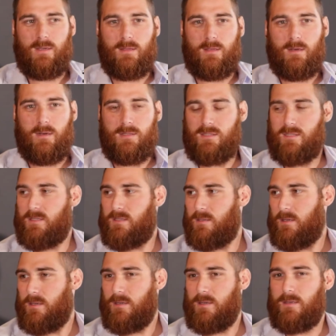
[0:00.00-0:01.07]

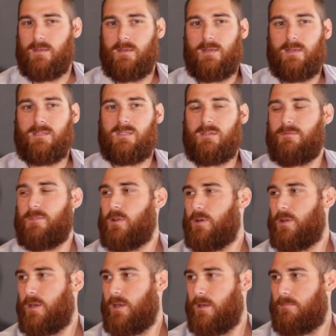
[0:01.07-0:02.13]
the
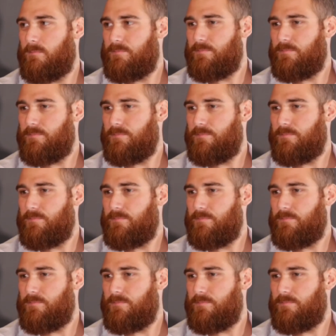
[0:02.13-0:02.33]
incivility,